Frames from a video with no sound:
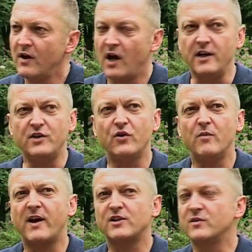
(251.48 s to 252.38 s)
and he took
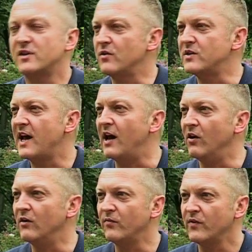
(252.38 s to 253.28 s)
it back to his
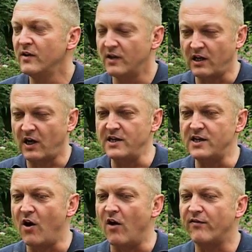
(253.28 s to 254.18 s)
hotel, cleaned
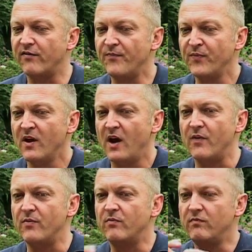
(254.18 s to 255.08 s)
it off,
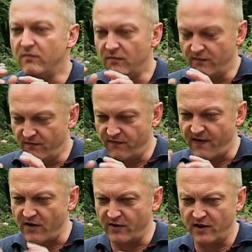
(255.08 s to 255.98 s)
and
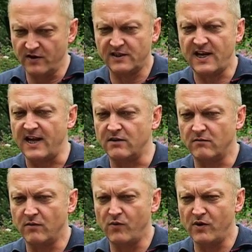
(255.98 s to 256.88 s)
found that it said,
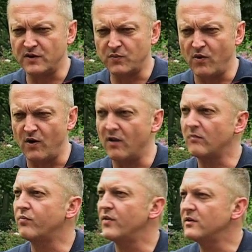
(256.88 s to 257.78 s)
the words were
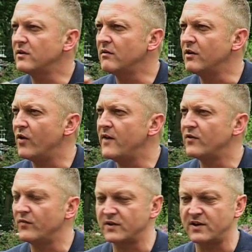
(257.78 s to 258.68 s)

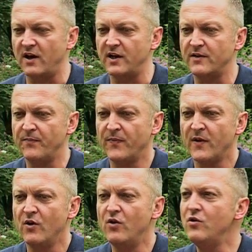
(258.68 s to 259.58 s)
engraved on the side,
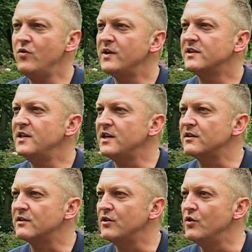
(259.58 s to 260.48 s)
"Who is
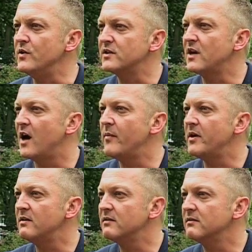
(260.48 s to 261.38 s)
this who is coming?"